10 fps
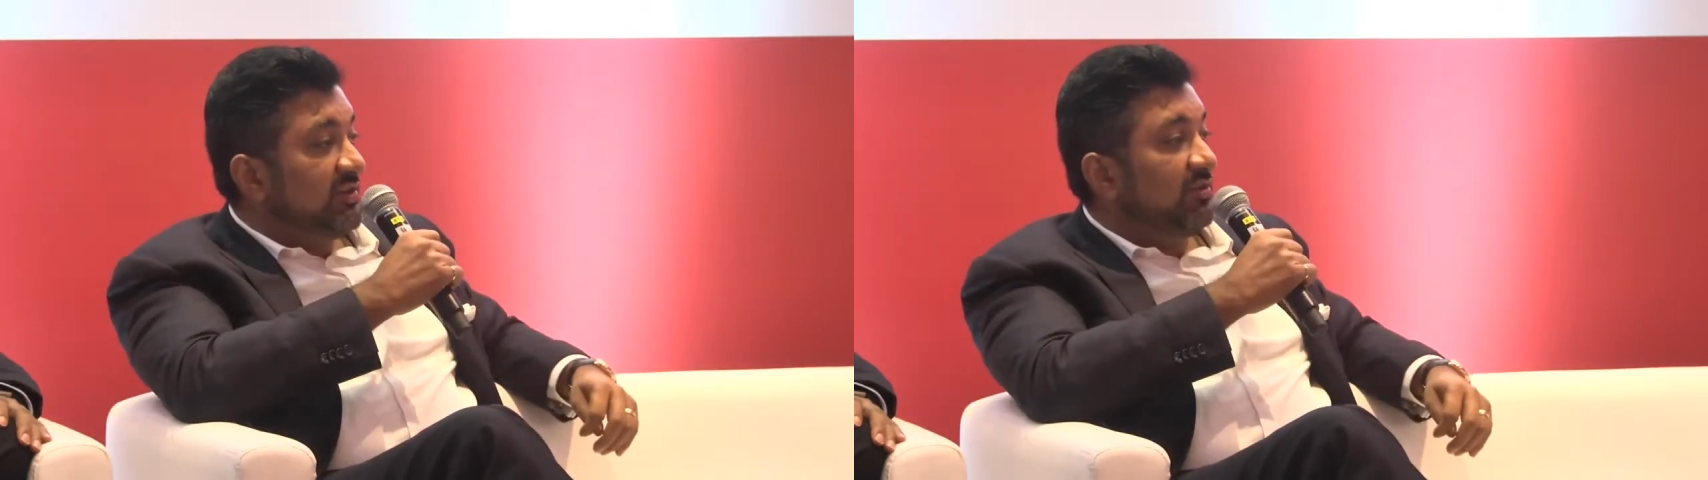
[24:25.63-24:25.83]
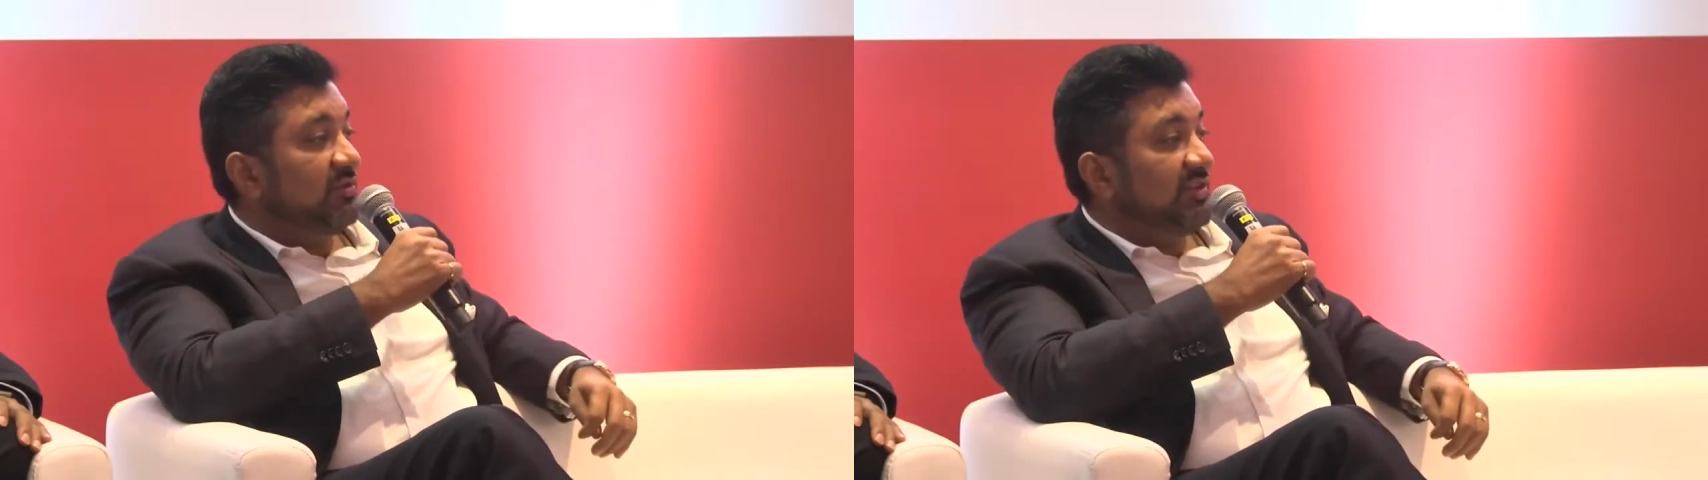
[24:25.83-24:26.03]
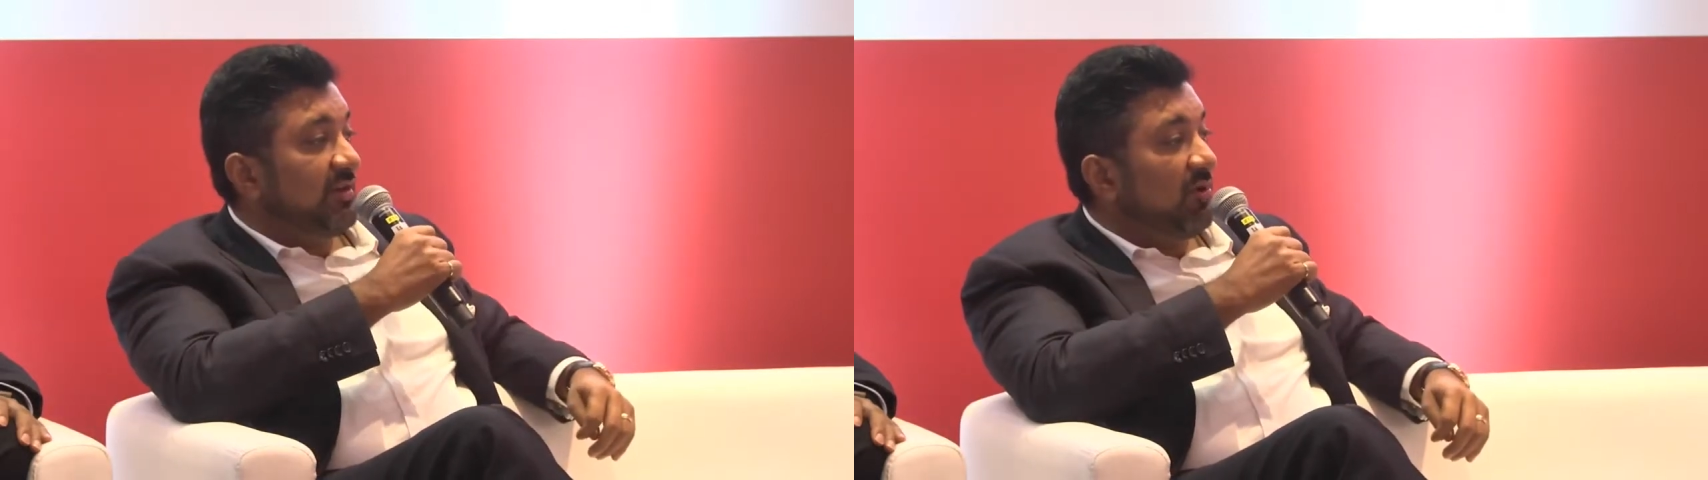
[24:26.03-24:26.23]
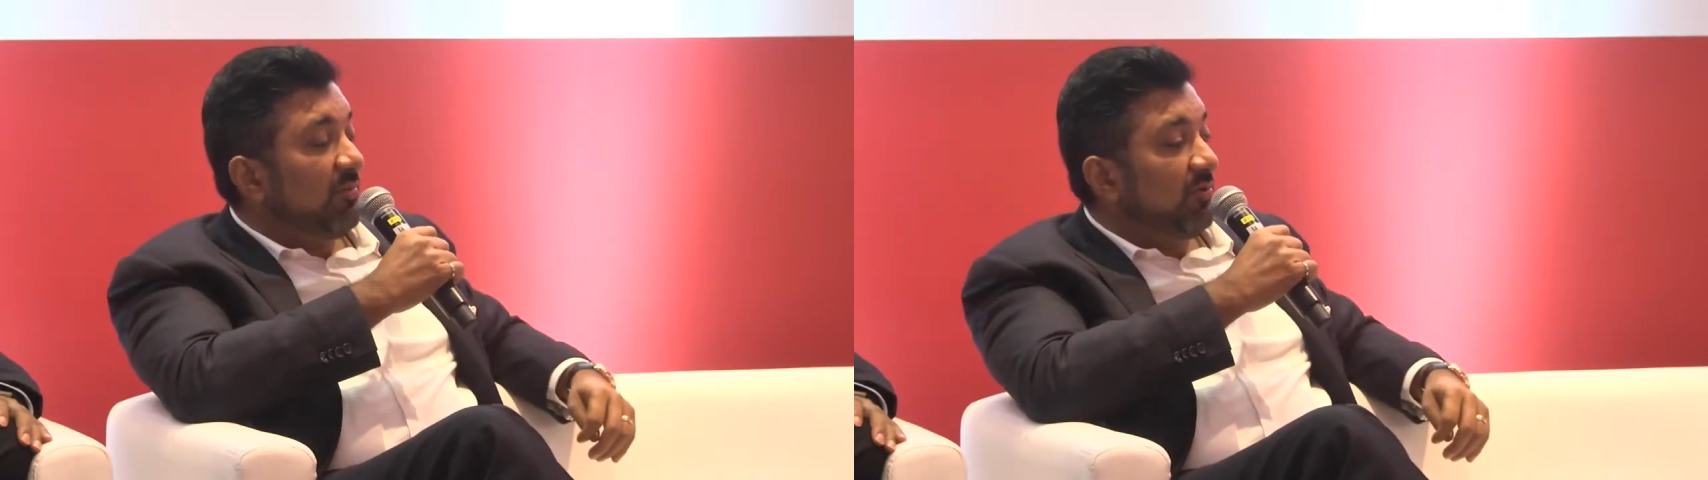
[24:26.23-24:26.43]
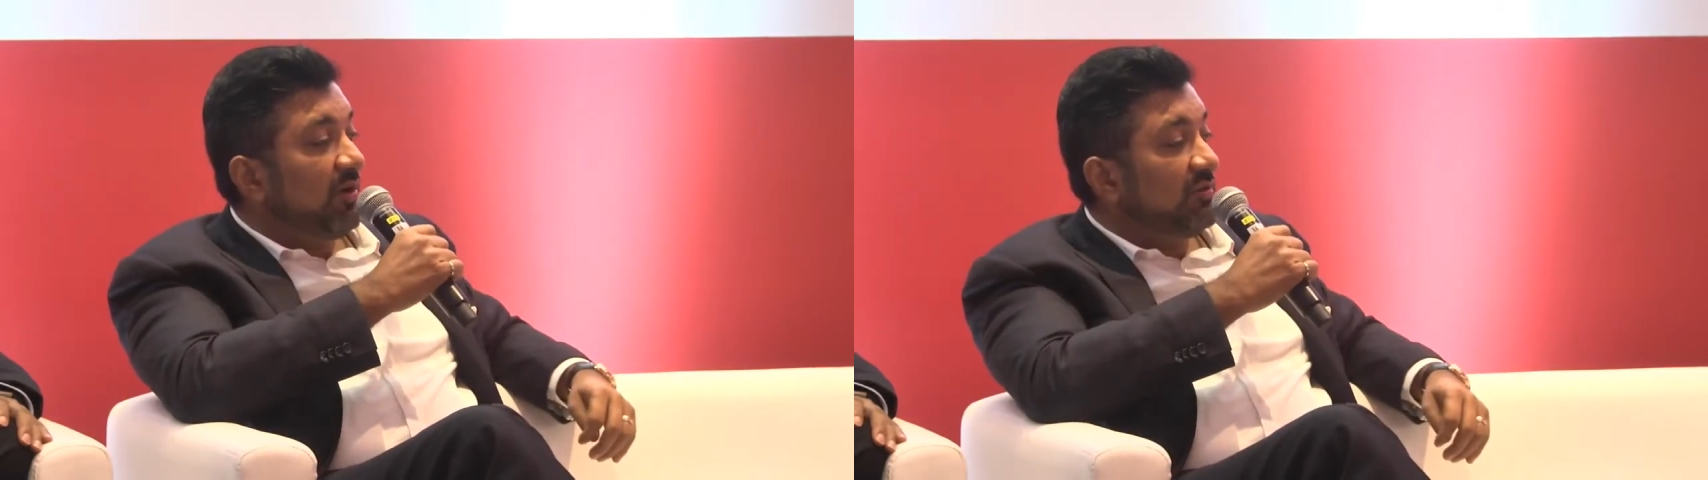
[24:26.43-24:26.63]
are going to set up
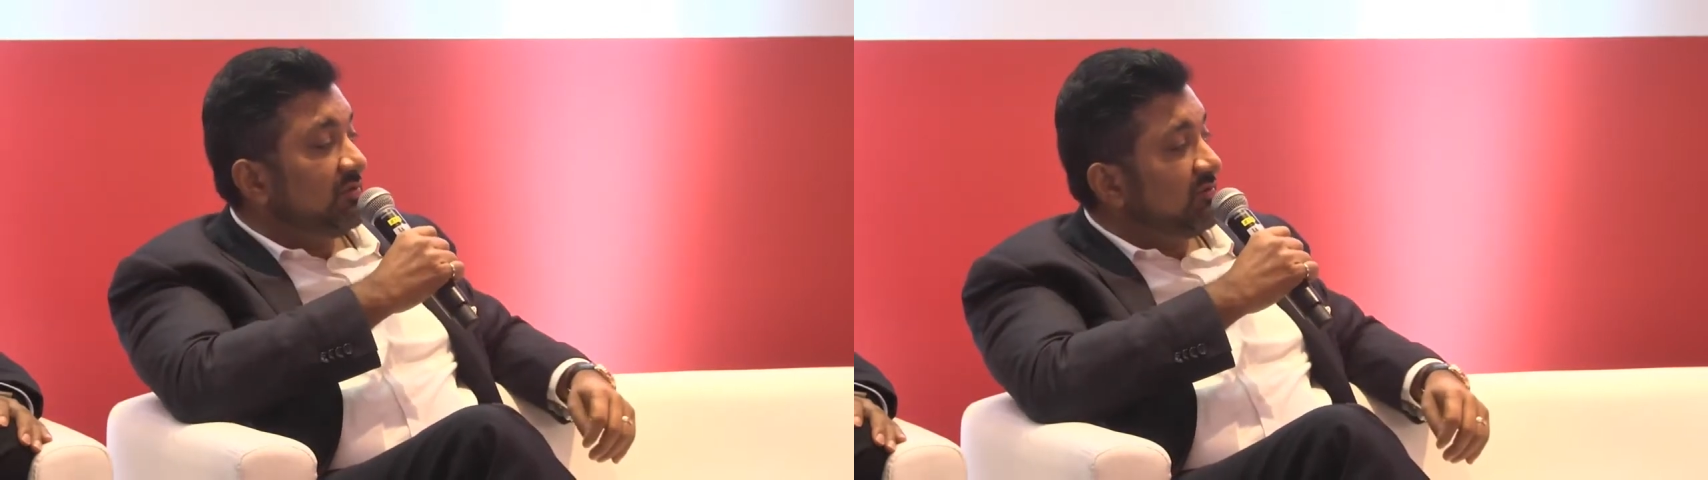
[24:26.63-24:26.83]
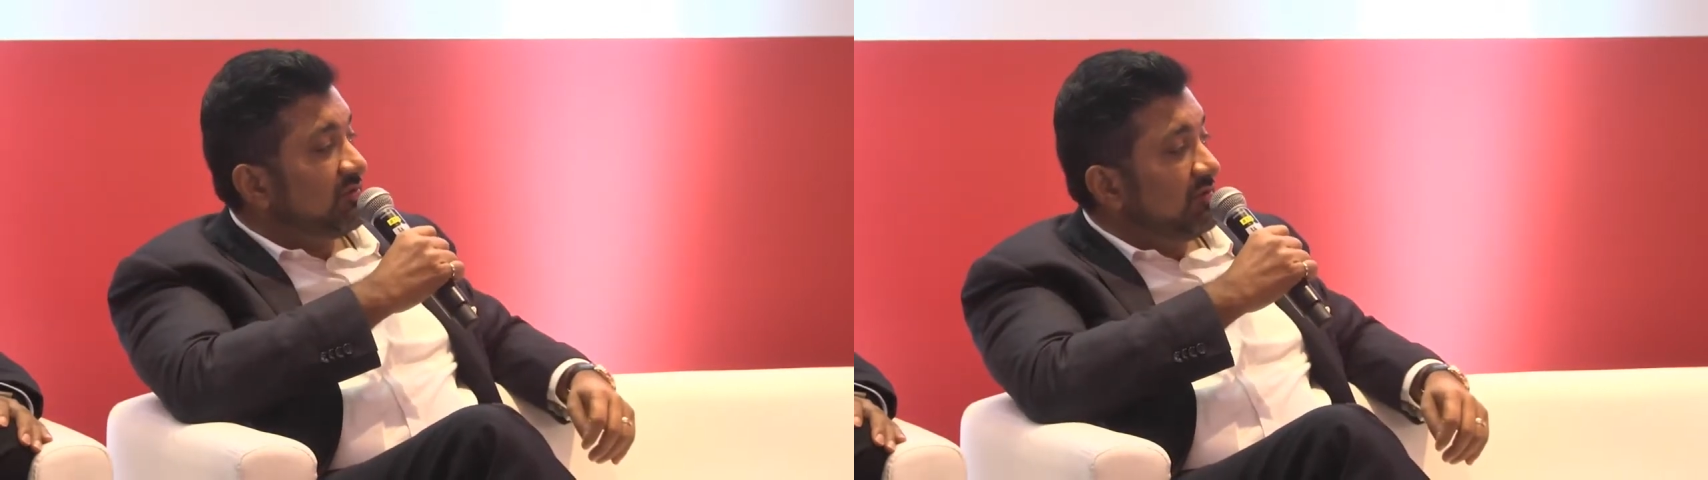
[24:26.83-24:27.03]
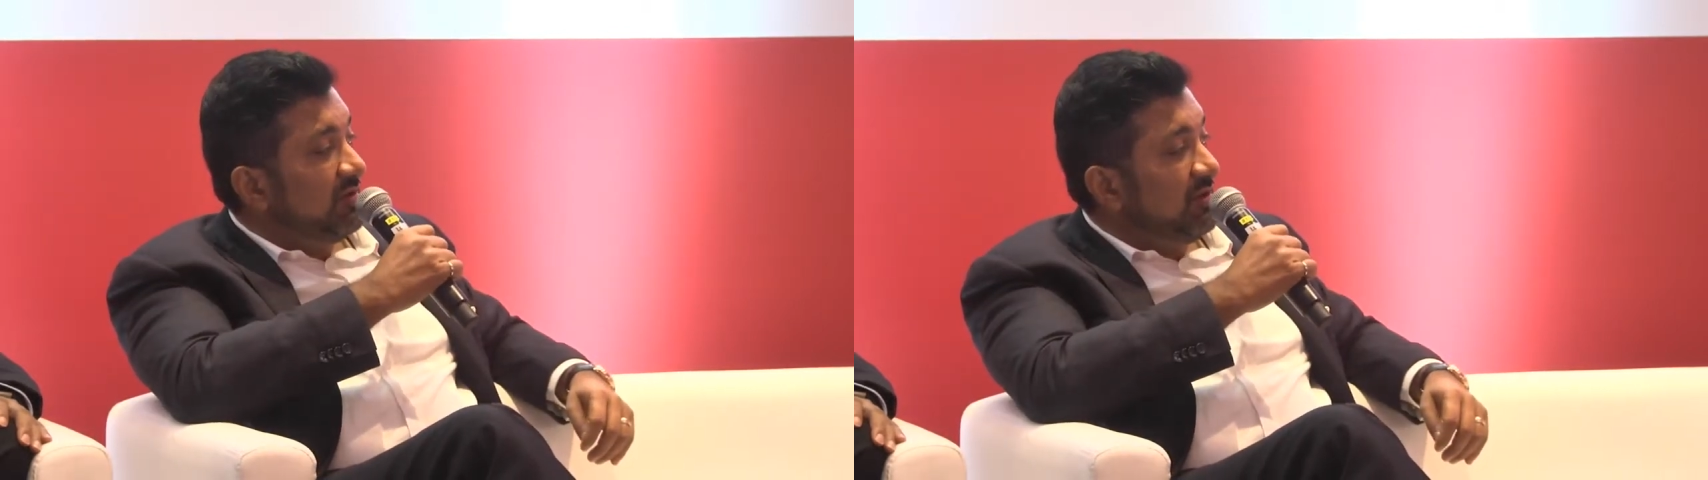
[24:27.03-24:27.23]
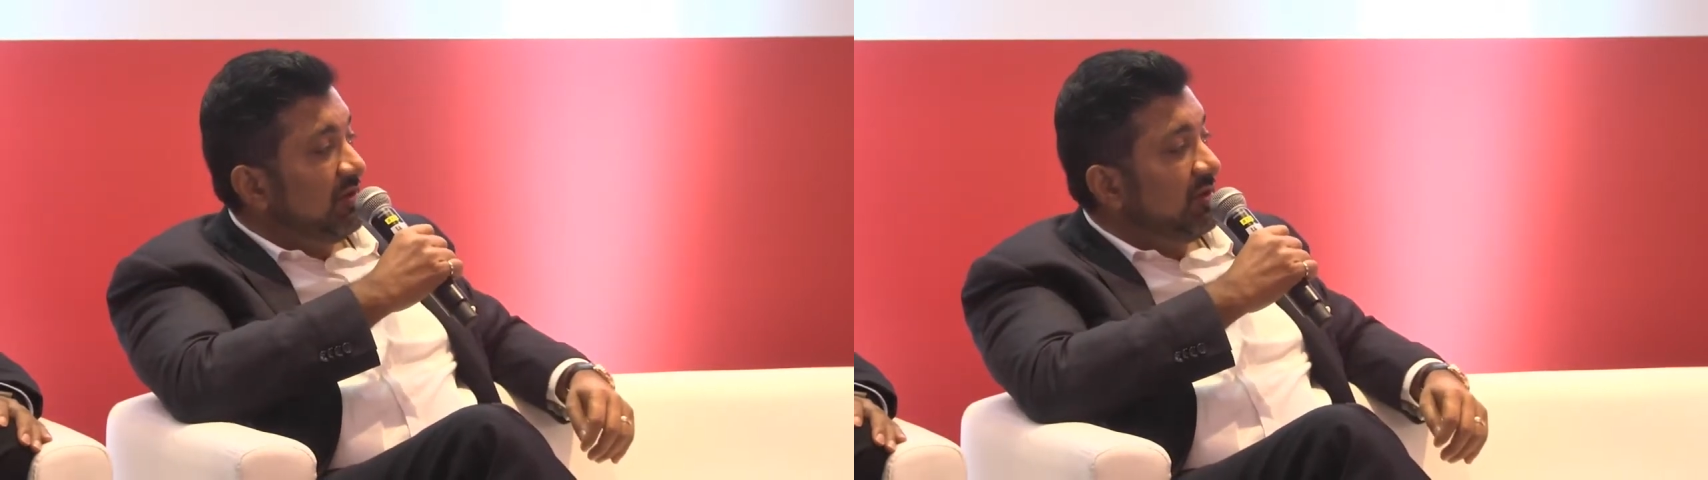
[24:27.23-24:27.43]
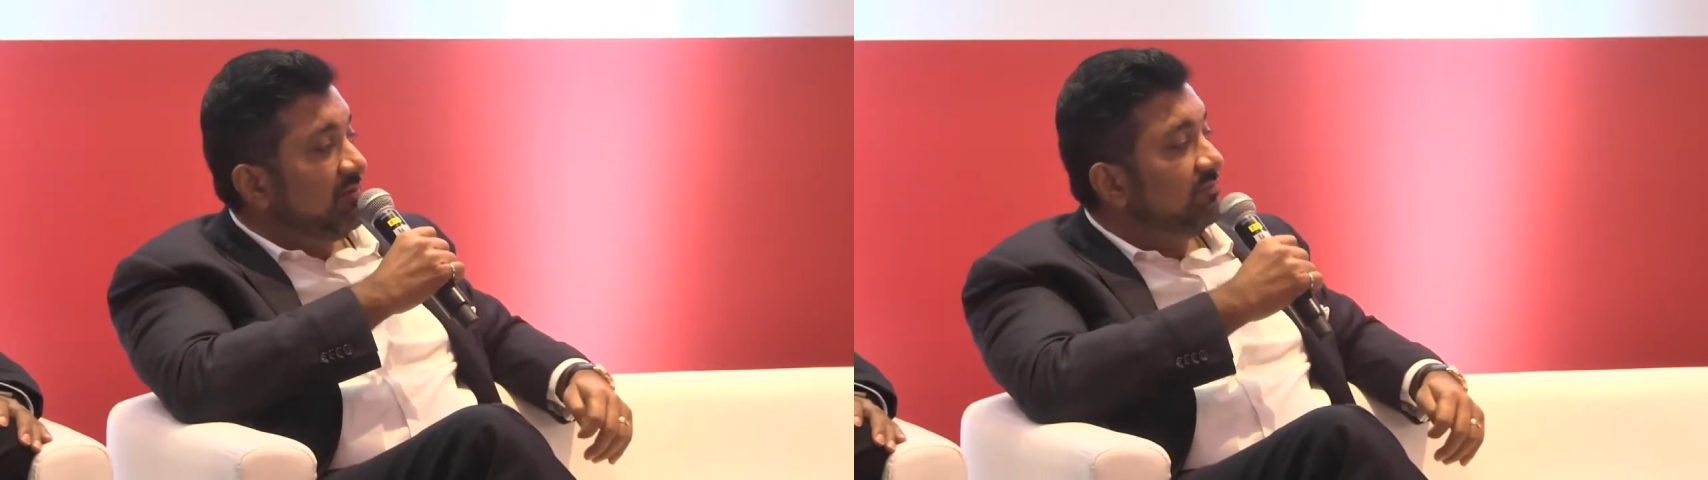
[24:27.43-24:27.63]
operations in
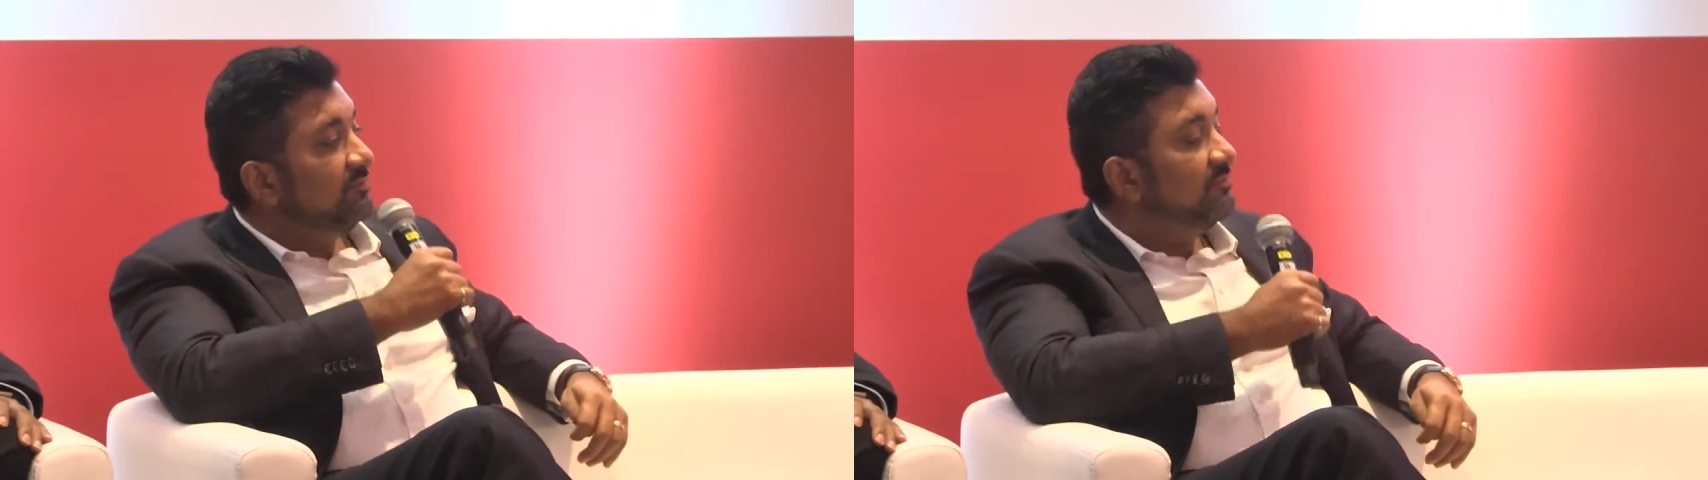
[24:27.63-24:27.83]
India.